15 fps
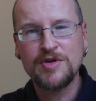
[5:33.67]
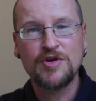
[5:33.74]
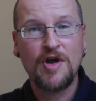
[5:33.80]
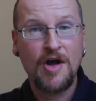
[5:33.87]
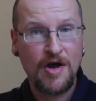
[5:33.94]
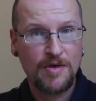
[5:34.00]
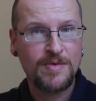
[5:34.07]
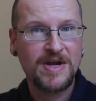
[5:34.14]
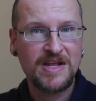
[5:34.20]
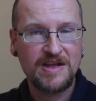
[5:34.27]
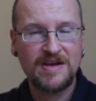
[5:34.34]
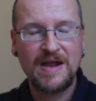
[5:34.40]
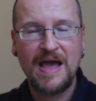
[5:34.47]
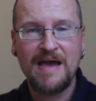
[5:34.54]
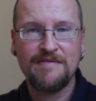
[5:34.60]
you're already
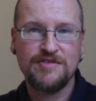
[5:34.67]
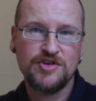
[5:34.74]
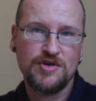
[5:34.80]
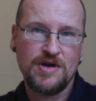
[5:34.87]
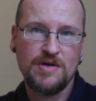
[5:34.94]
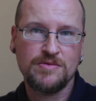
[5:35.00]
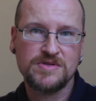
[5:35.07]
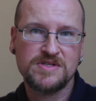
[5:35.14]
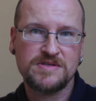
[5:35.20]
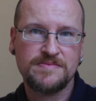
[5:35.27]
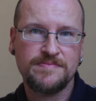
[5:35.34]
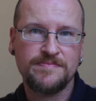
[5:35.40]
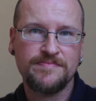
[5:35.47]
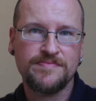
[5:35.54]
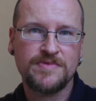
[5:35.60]
going to have in your house.
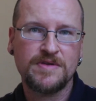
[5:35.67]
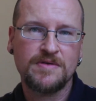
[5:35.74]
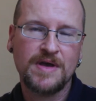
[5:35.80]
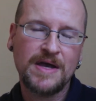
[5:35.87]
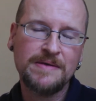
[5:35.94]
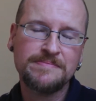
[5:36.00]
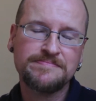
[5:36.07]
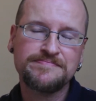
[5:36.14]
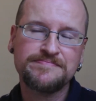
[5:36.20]
Okay?